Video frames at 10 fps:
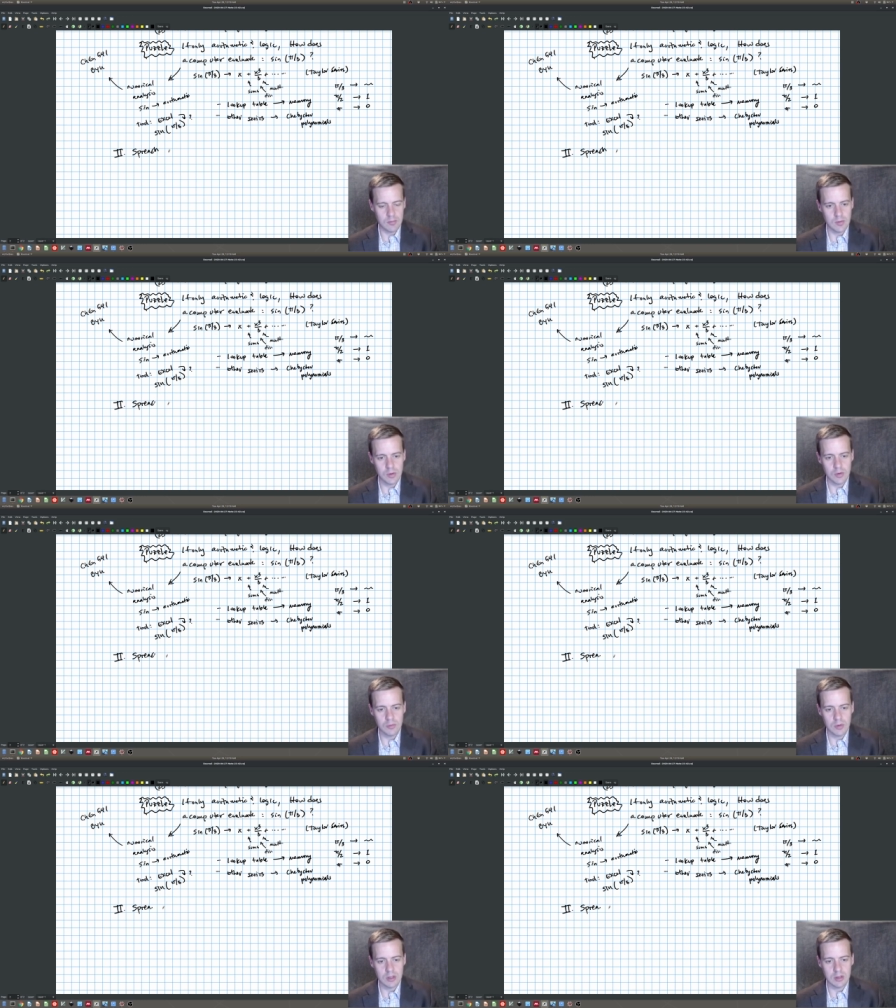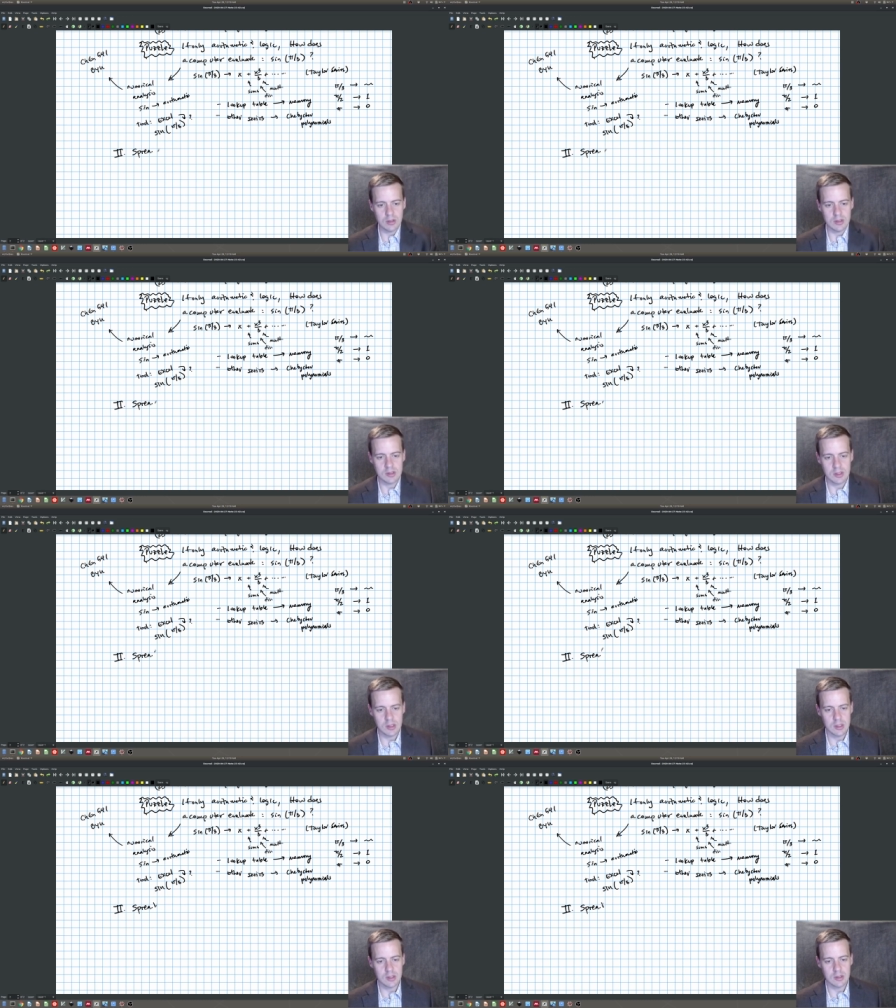my goodness.
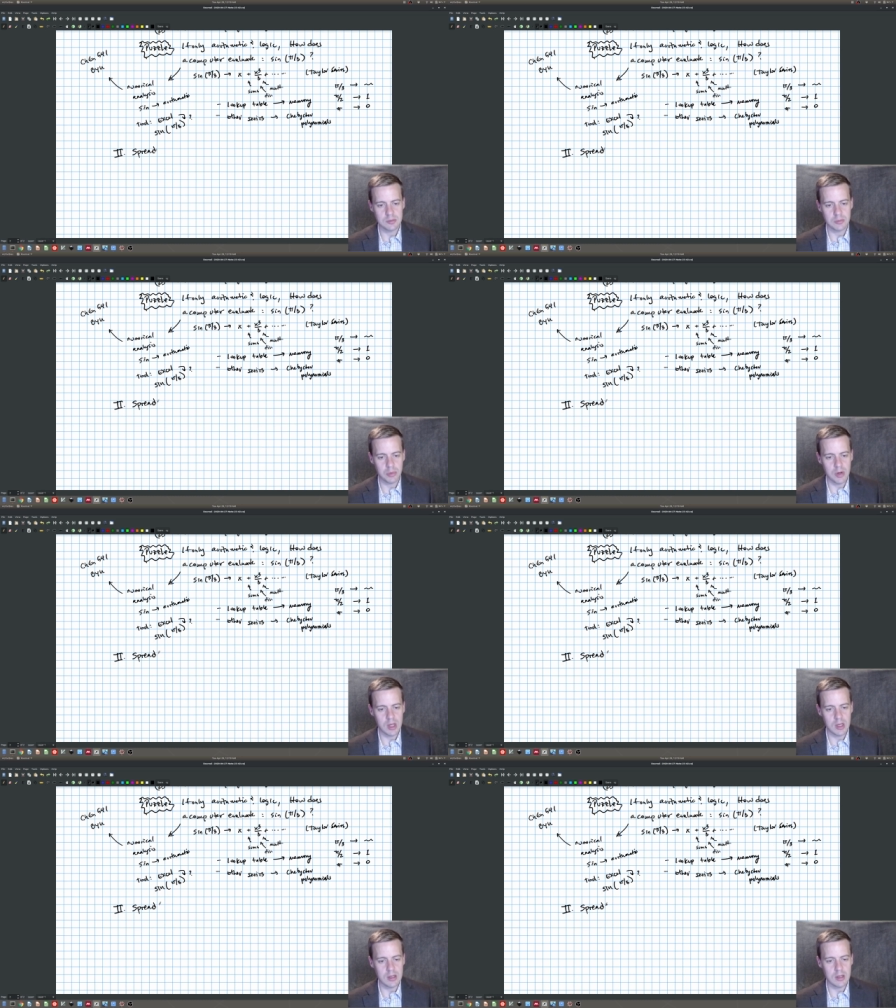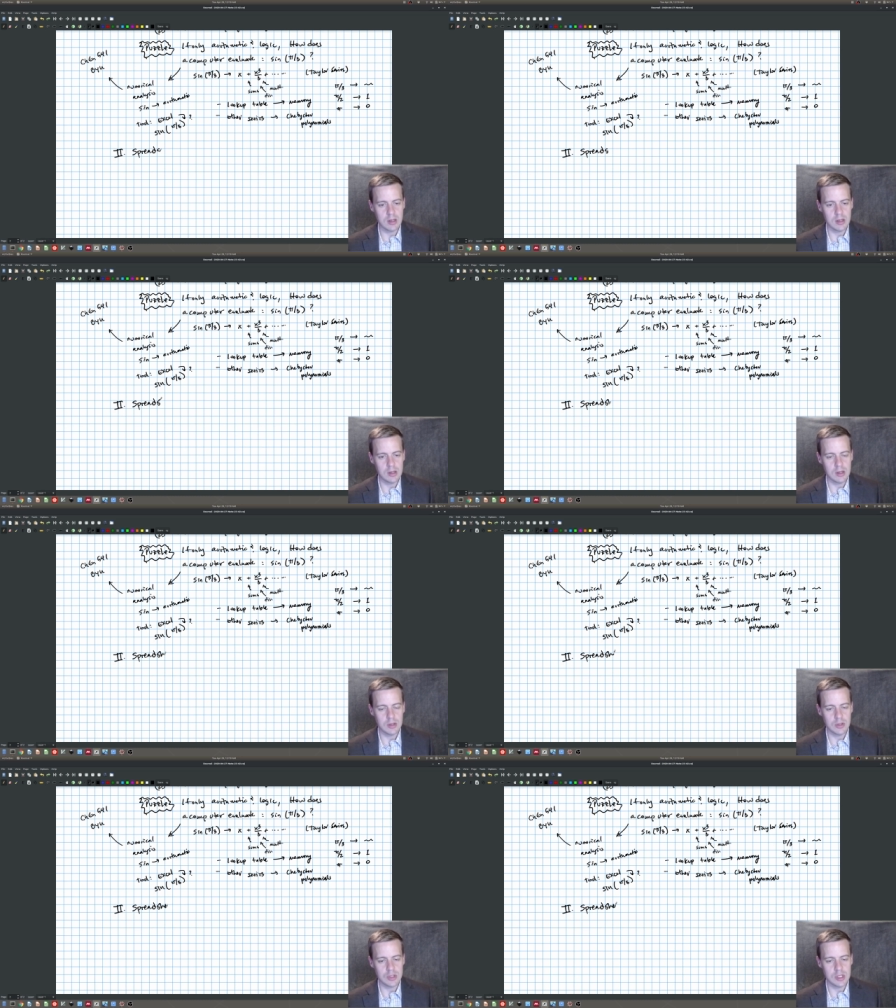
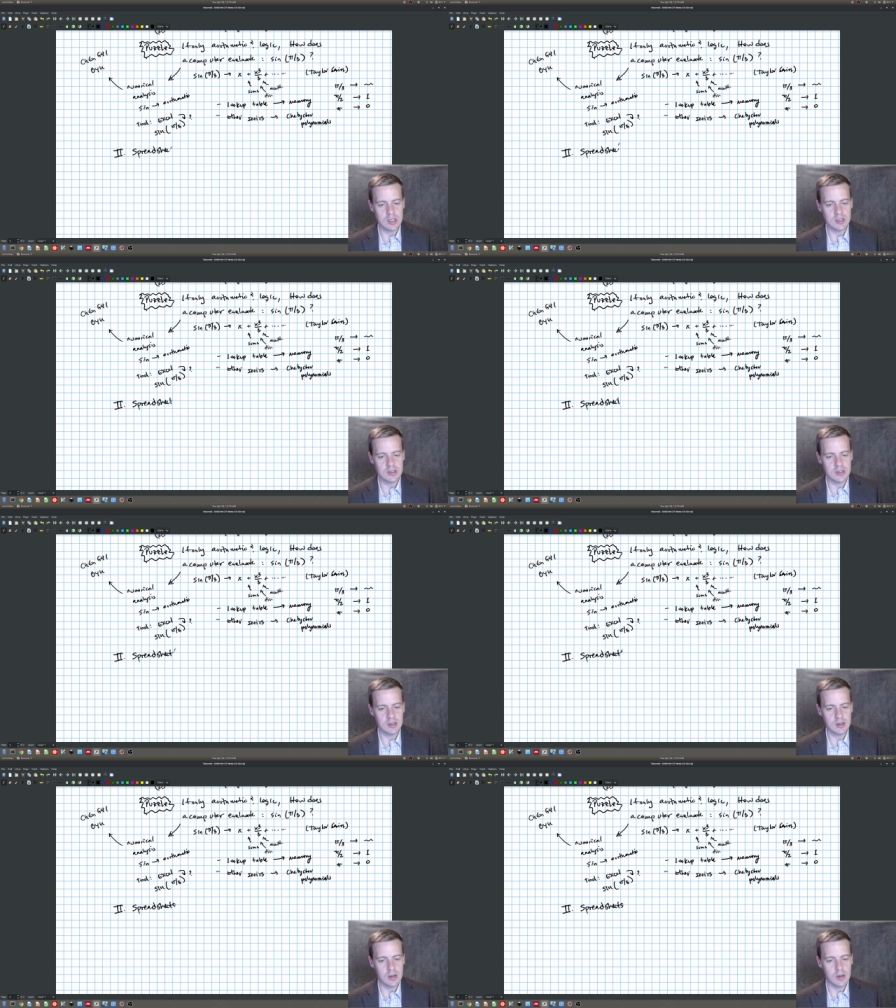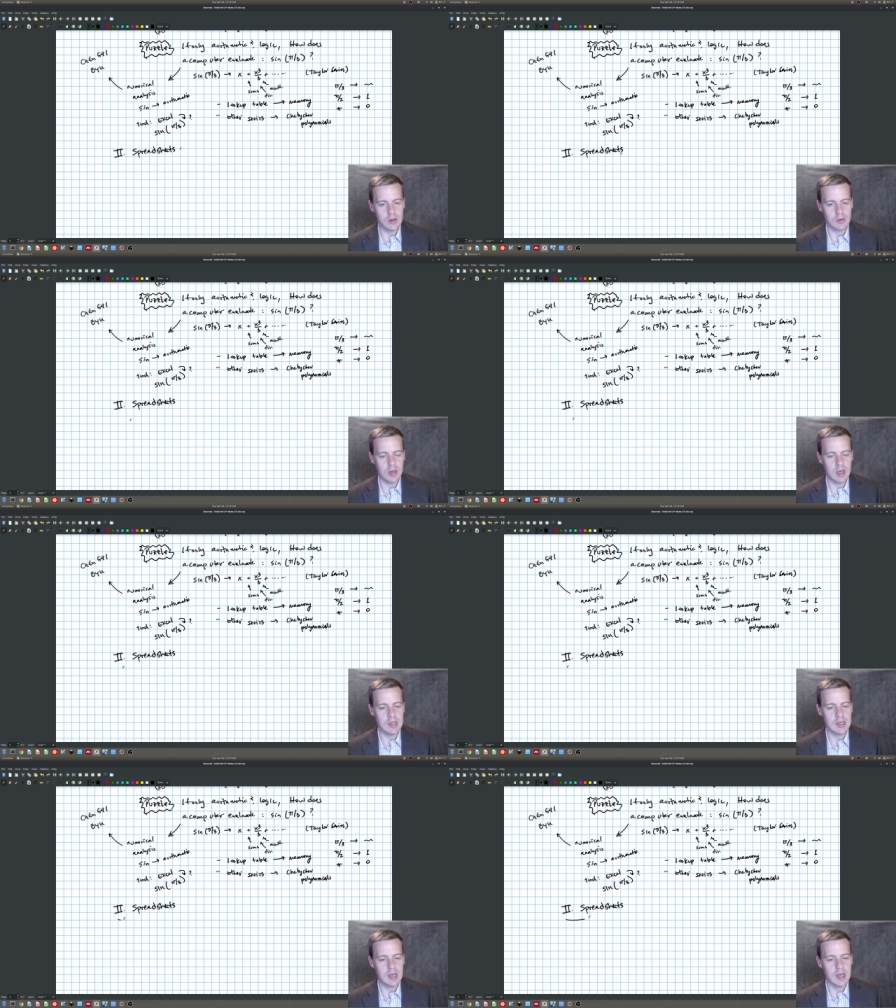Spreadsheets, okay?
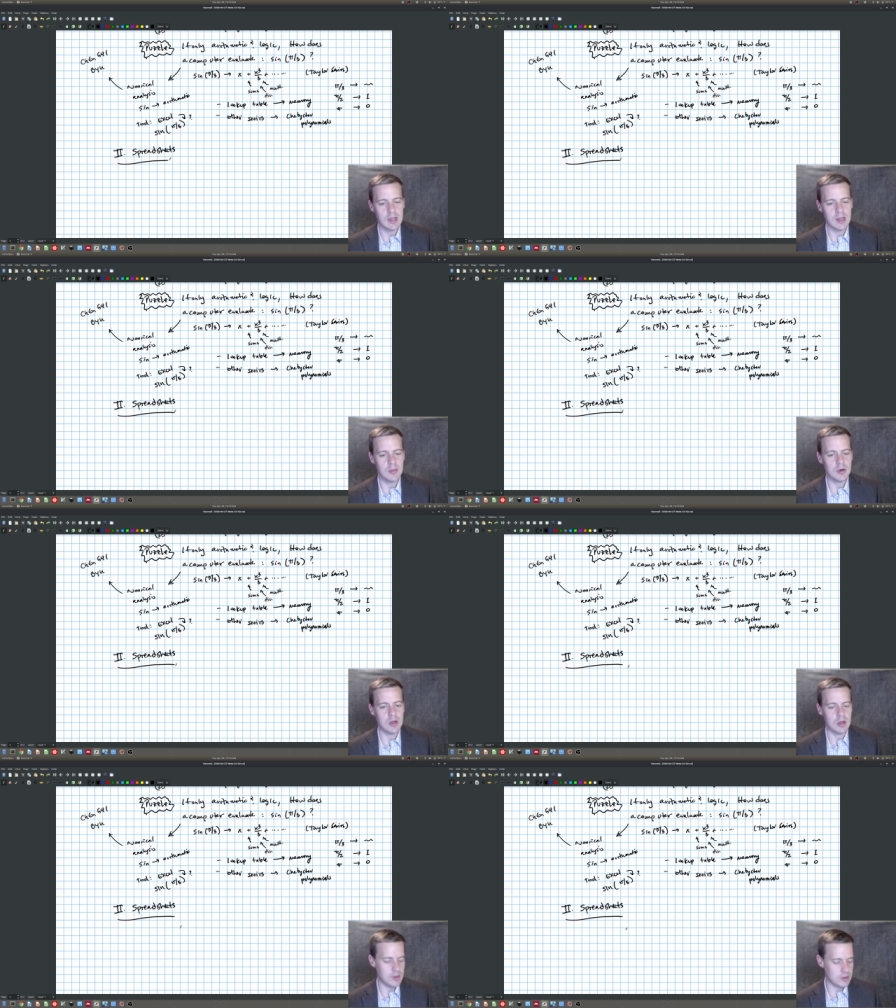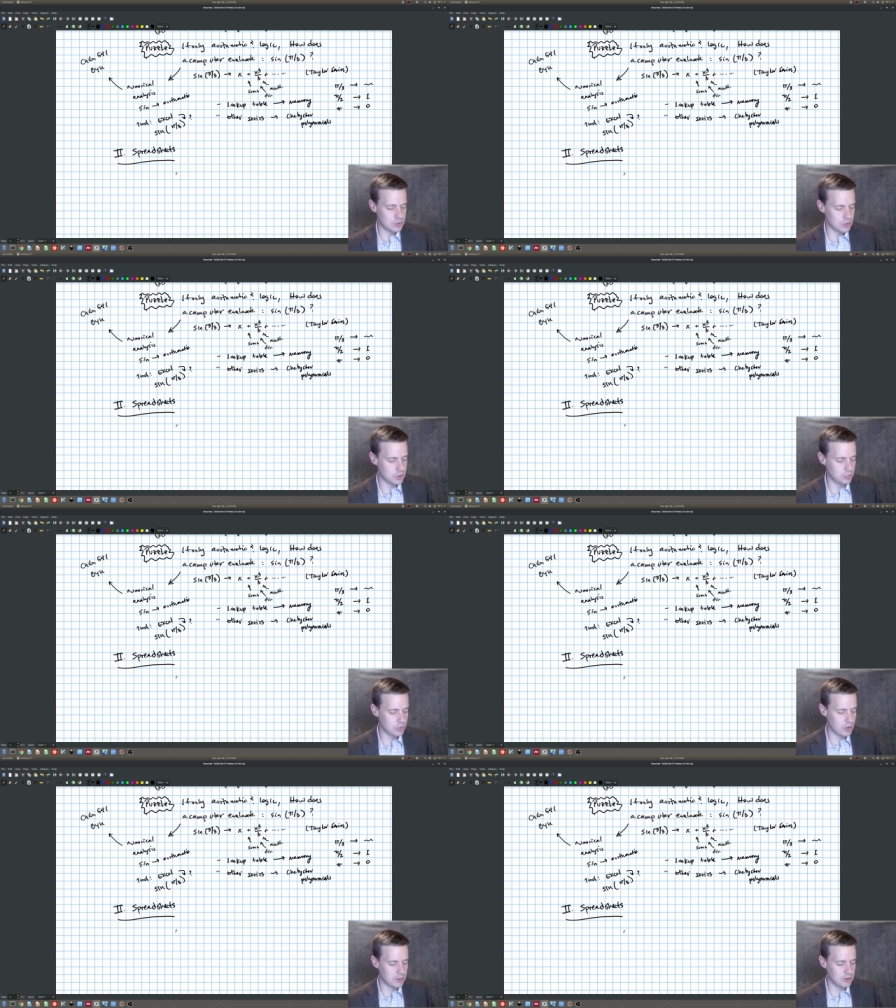And then I'm going to talk about structured
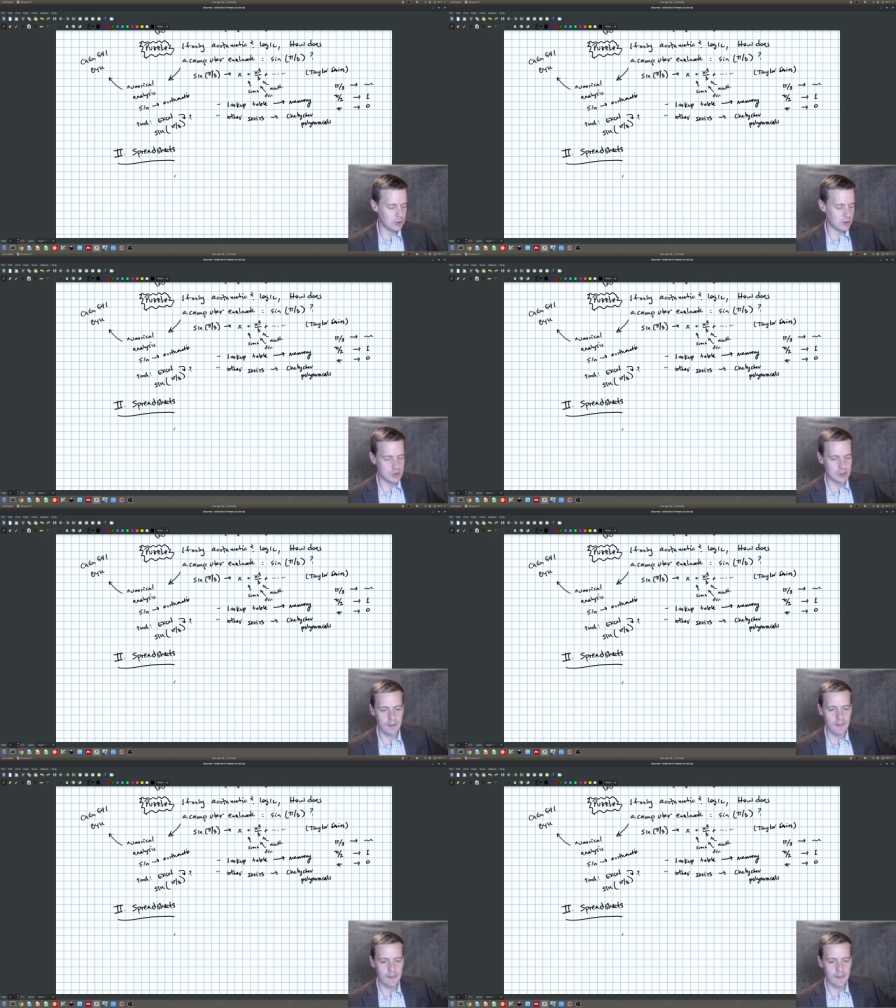programming language.